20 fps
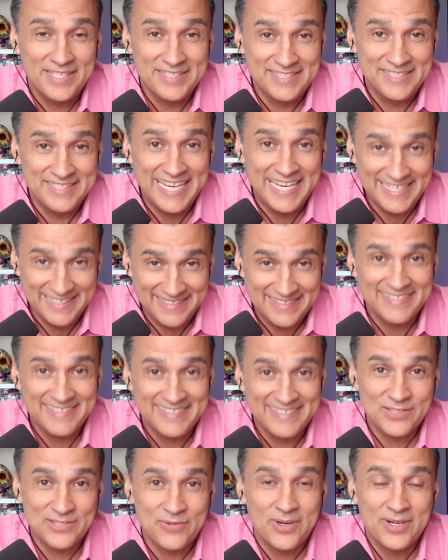date
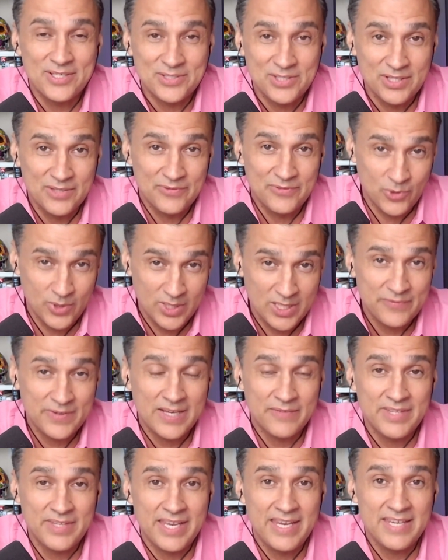as far as to the
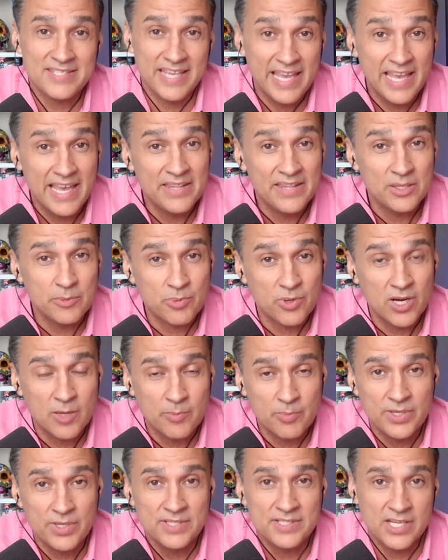45 days and the
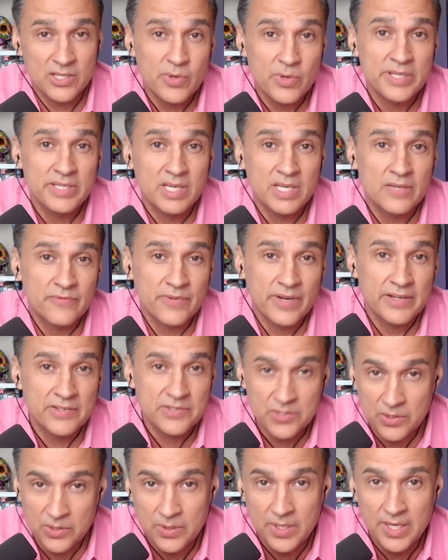properties that you identified.
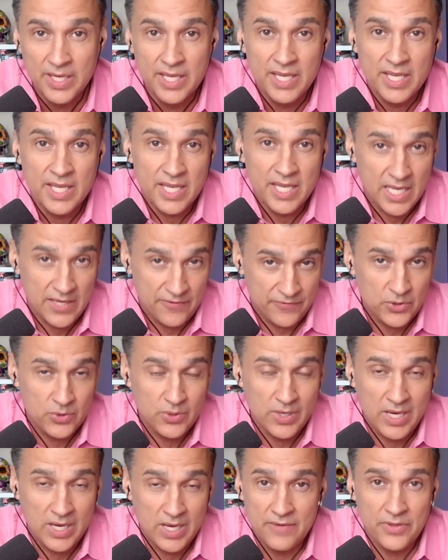So if you
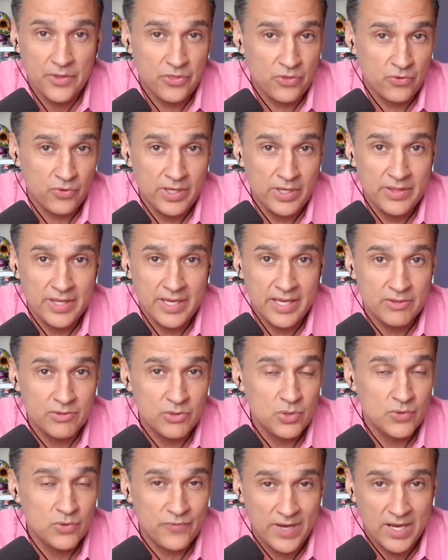have the 3 that
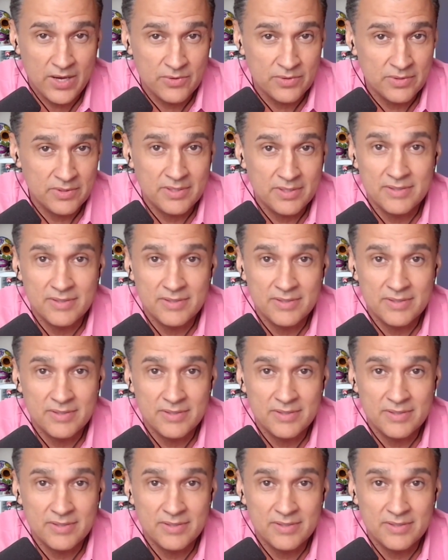you found,